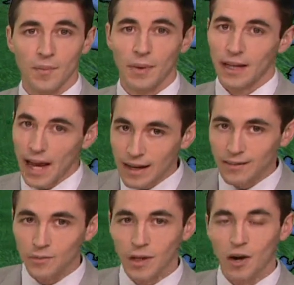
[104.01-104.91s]
But
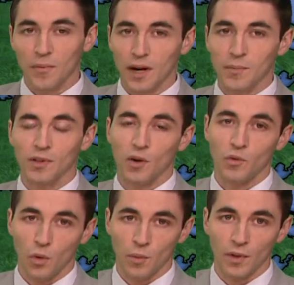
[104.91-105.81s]
again, we are running below
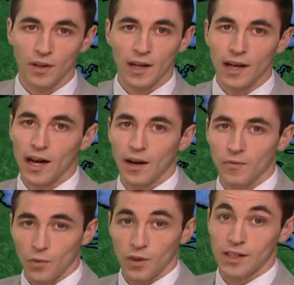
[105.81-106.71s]
normal uh,
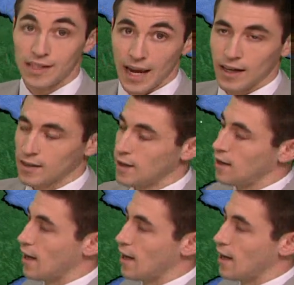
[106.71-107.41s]
for the date,